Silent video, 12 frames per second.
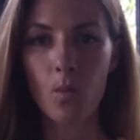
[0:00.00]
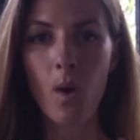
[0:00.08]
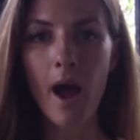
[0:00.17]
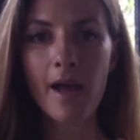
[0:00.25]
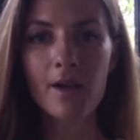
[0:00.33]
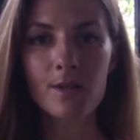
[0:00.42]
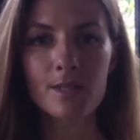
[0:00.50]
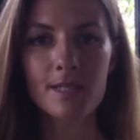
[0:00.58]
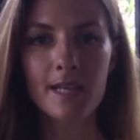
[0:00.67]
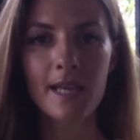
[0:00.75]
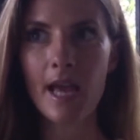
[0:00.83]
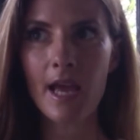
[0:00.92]
Wild
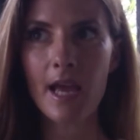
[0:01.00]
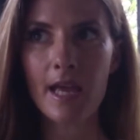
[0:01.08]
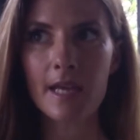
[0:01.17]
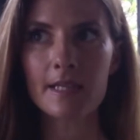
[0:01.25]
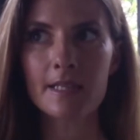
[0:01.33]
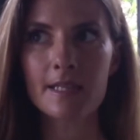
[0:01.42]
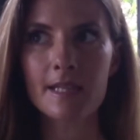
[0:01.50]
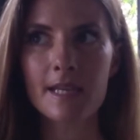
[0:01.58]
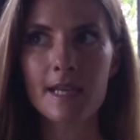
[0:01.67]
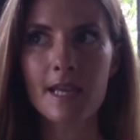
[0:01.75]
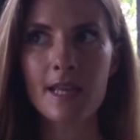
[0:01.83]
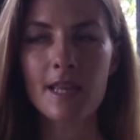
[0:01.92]
is
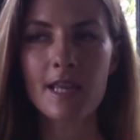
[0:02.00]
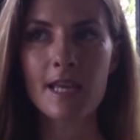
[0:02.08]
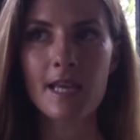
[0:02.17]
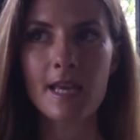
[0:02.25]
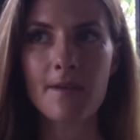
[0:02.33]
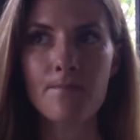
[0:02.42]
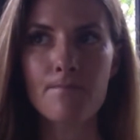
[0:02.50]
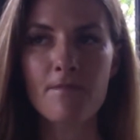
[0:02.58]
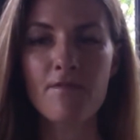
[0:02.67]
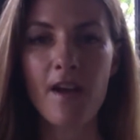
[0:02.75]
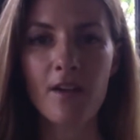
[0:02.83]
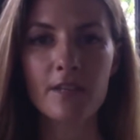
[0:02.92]
the
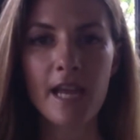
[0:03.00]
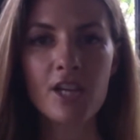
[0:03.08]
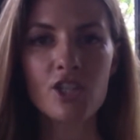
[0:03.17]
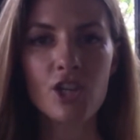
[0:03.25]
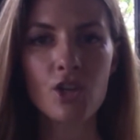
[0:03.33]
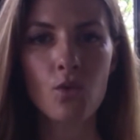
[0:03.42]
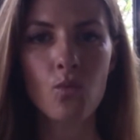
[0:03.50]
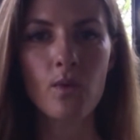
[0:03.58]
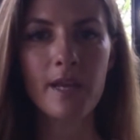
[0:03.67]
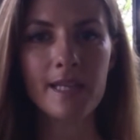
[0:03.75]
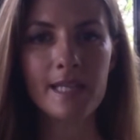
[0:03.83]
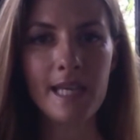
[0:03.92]
foundation
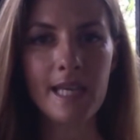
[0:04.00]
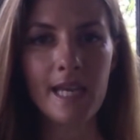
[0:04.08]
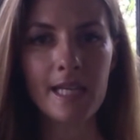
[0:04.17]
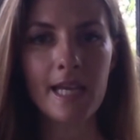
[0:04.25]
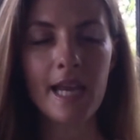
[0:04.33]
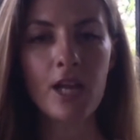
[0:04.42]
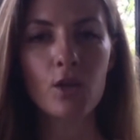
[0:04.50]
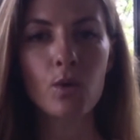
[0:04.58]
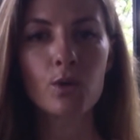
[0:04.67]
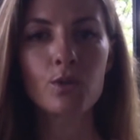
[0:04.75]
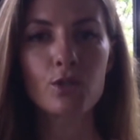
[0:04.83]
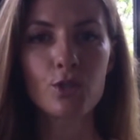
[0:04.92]
we need in
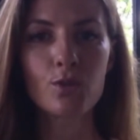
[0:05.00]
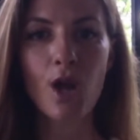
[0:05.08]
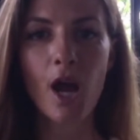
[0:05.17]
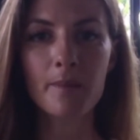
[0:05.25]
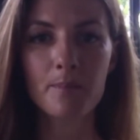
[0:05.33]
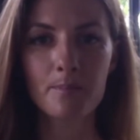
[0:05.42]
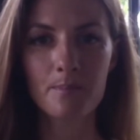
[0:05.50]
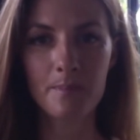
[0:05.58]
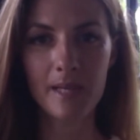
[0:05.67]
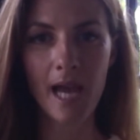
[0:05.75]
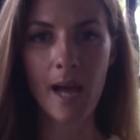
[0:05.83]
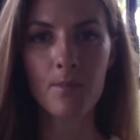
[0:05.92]
order to not
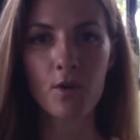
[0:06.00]
become